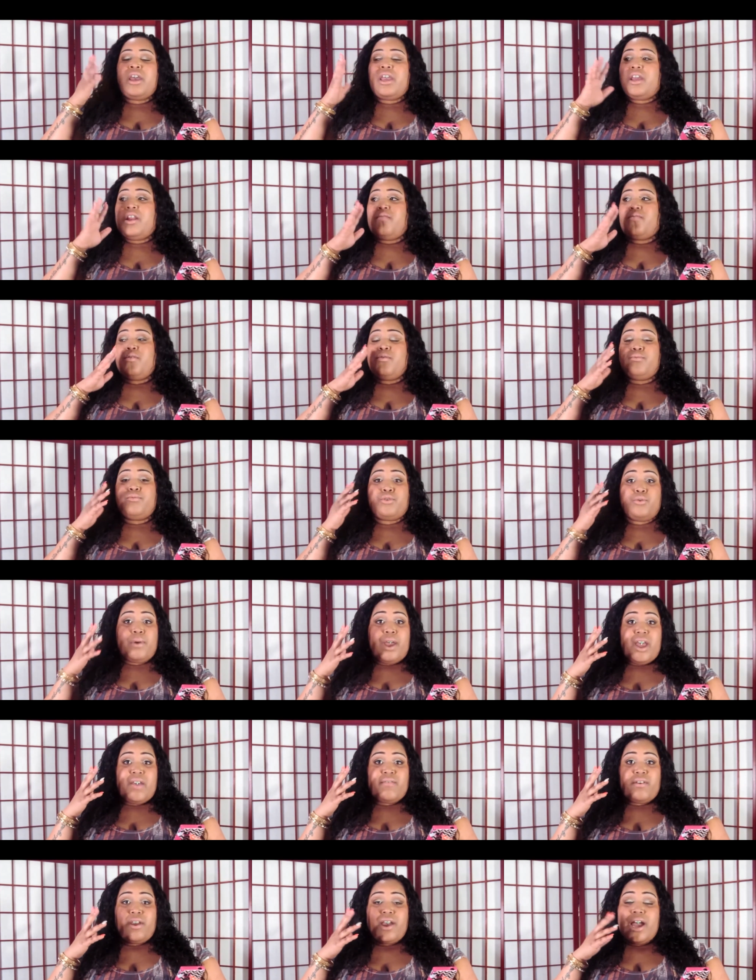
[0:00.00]
And if you do
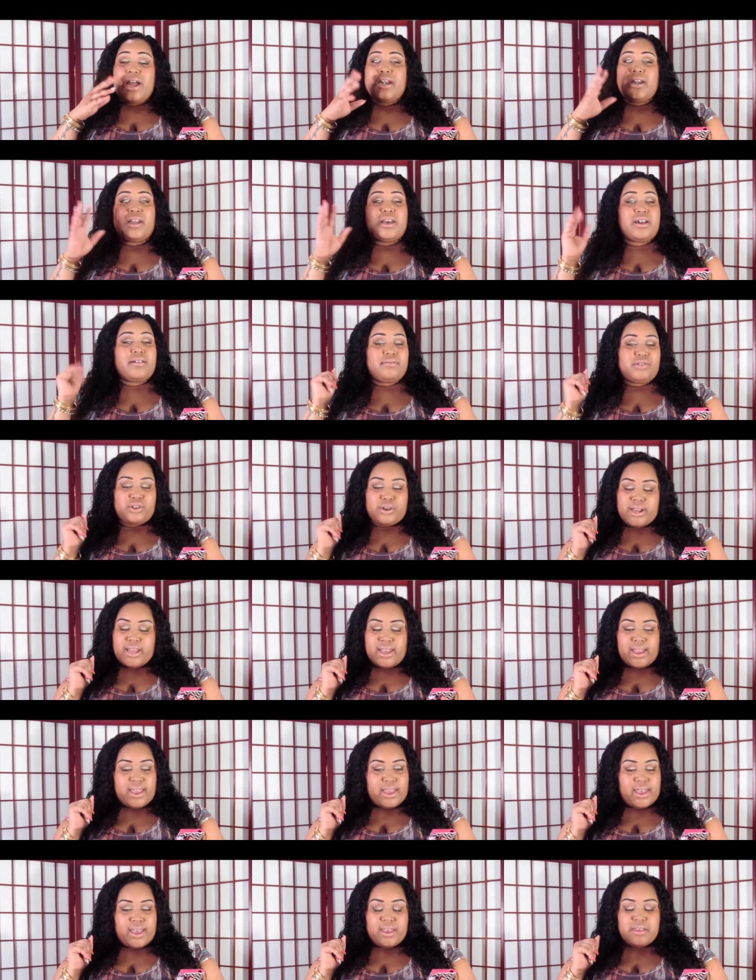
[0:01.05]
have hair, I love
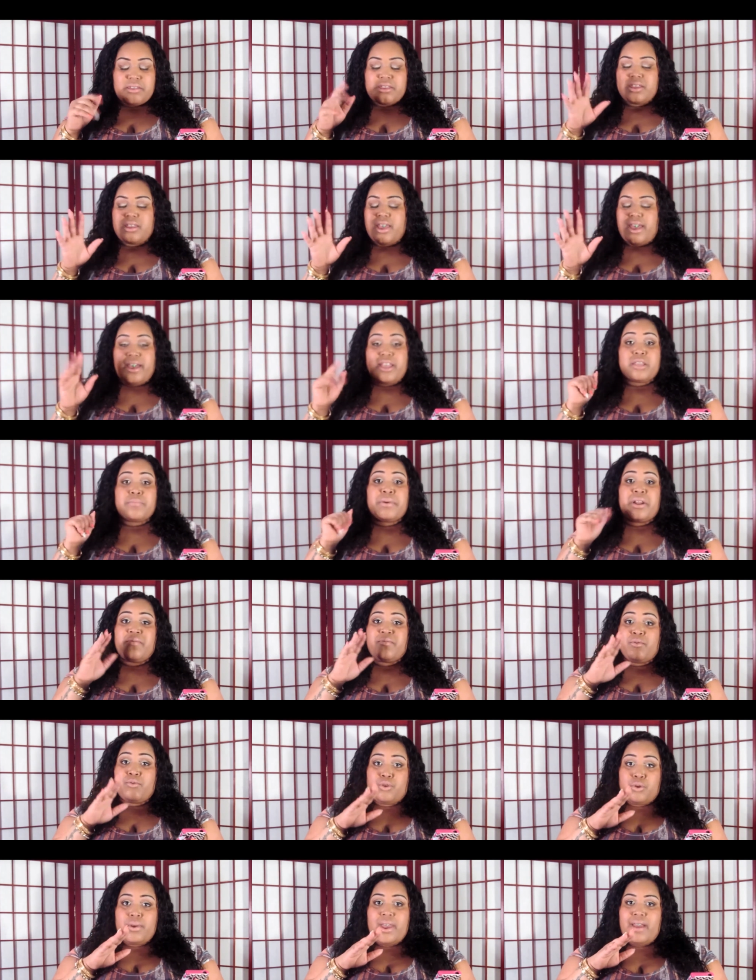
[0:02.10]
dreadheads, yes. But if
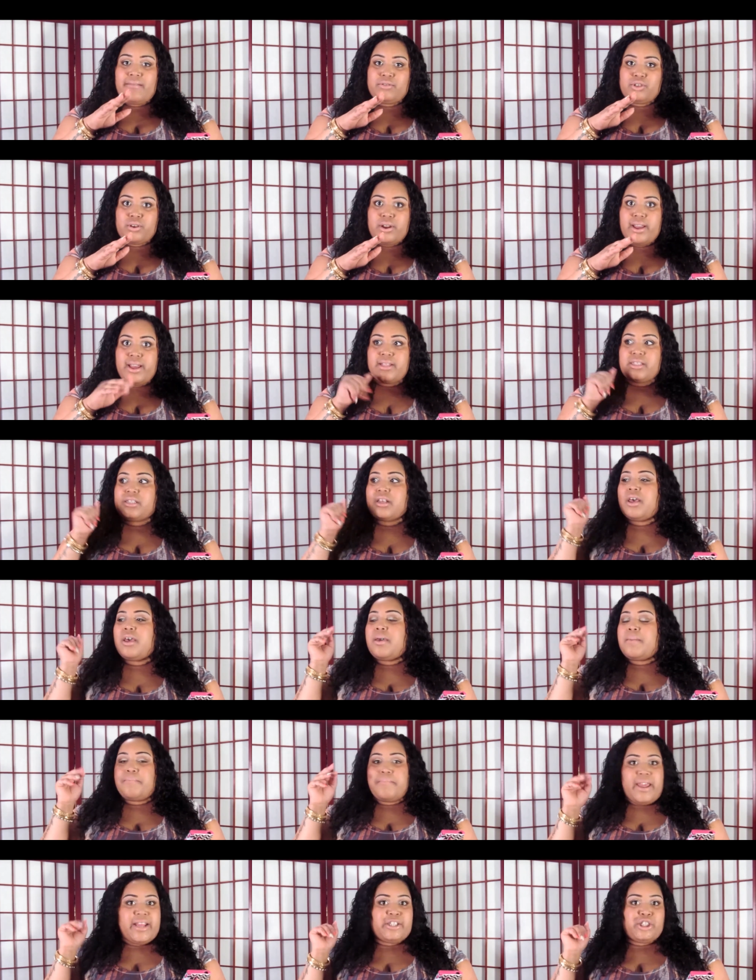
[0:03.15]
you do have dreads,
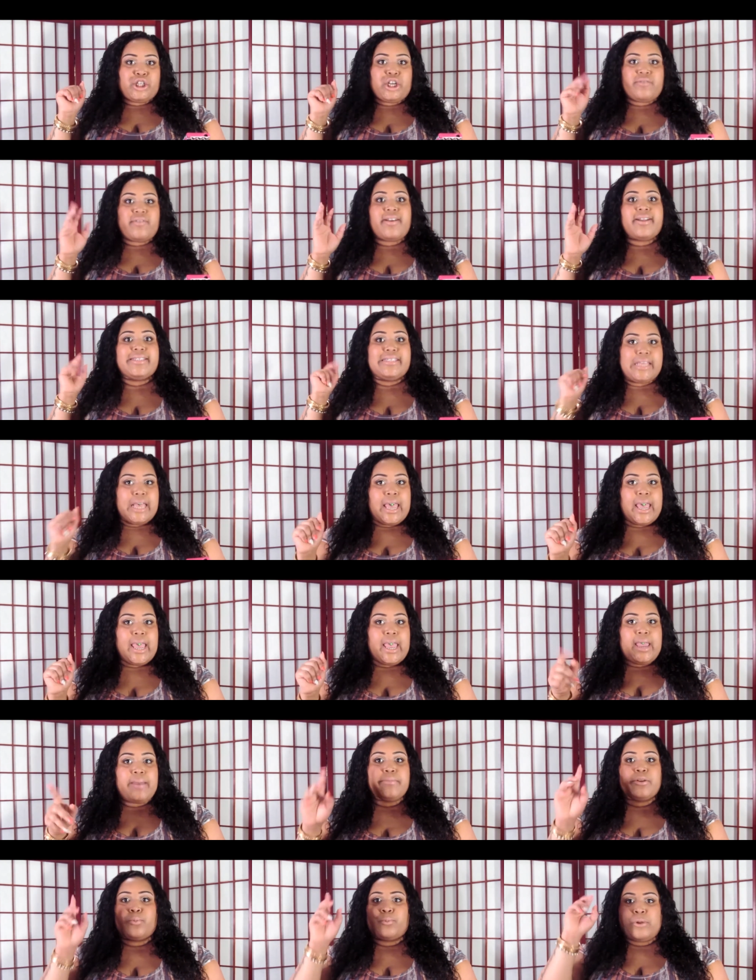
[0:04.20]
make sure they're
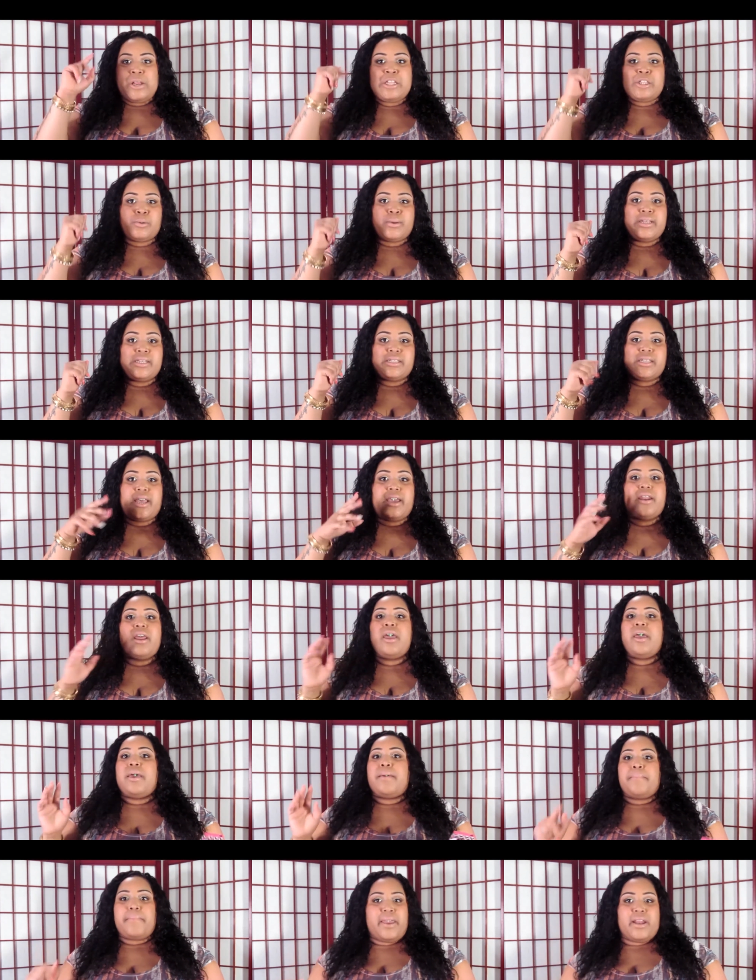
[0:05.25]
tamed,
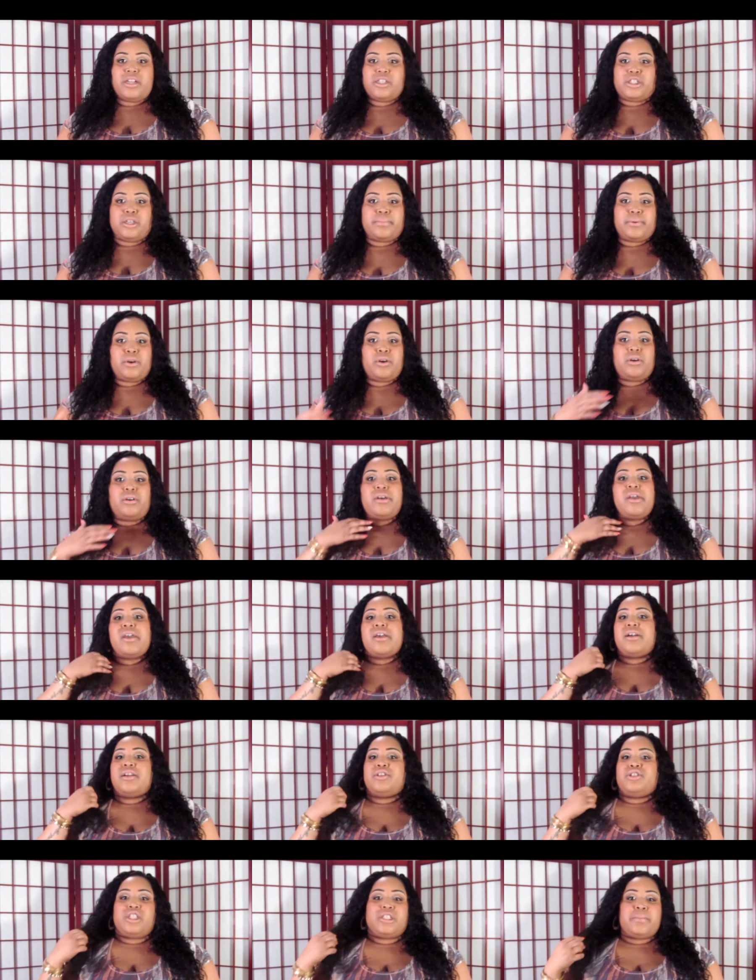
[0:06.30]
retwisted, manageable.
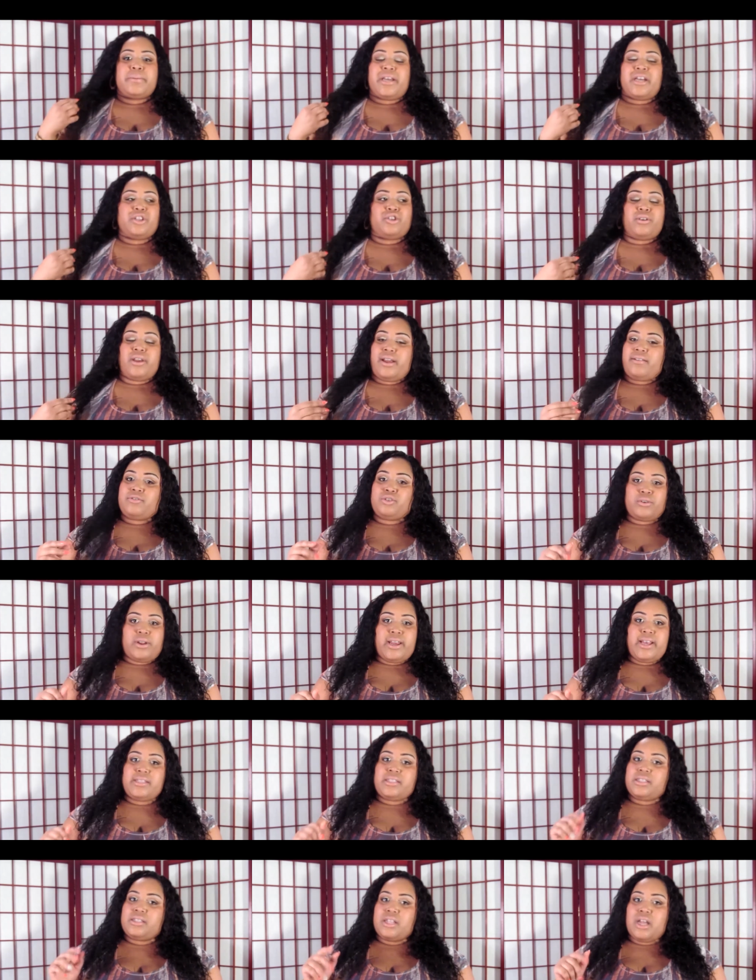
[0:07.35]
Just because you have
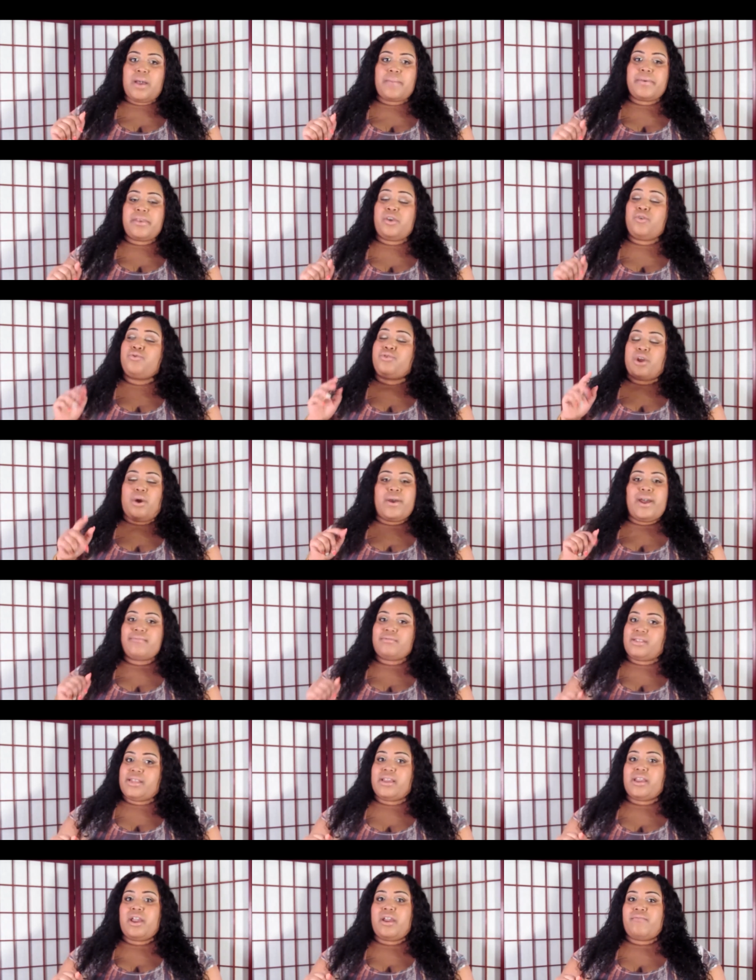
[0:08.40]
dreads does not mean you don't have
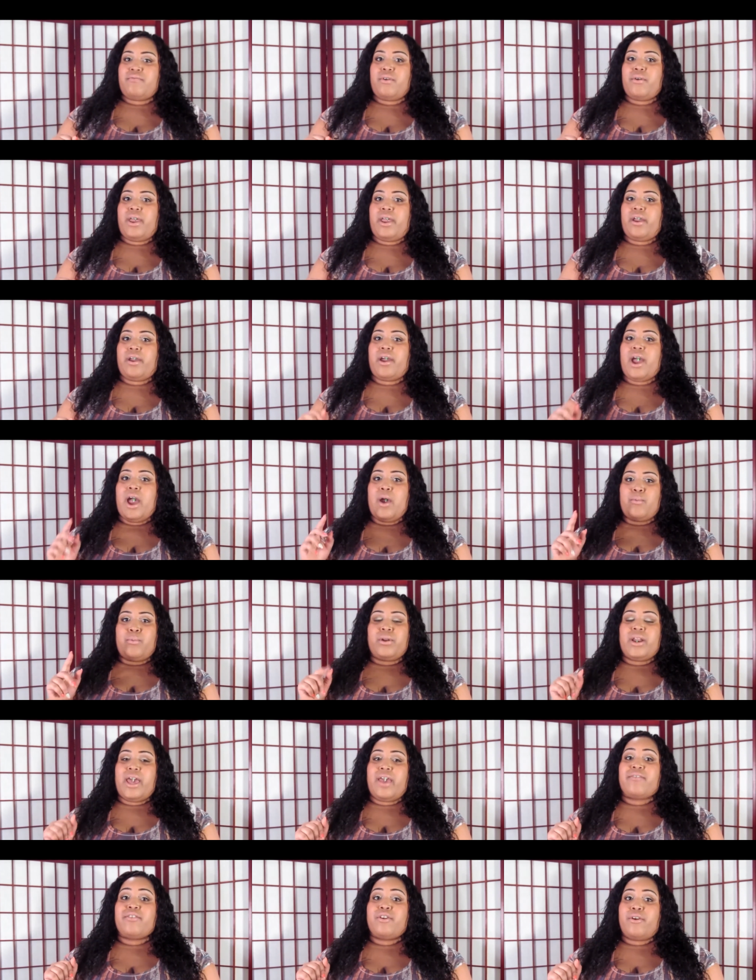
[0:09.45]
to take care of your hair. I would
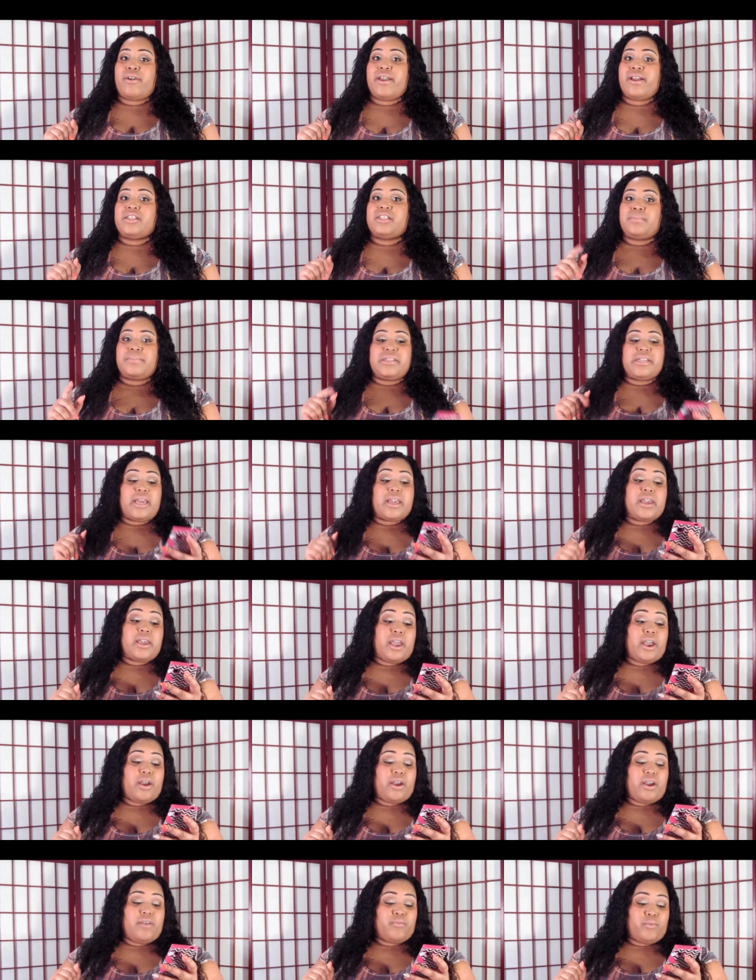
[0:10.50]
like your hair to be taken
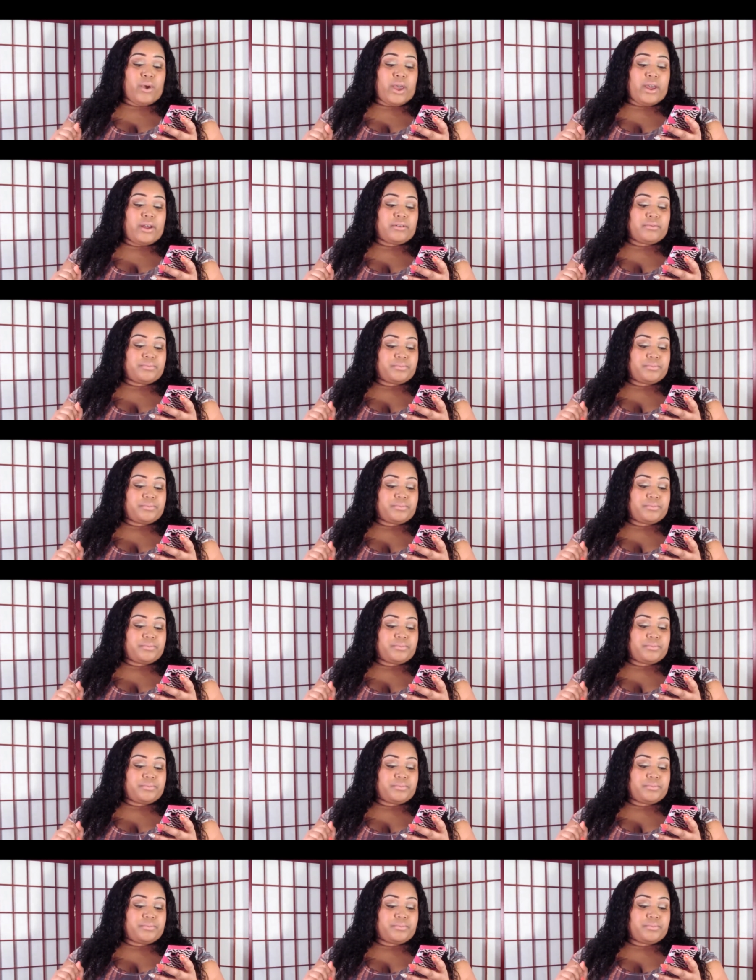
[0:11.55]
care of well.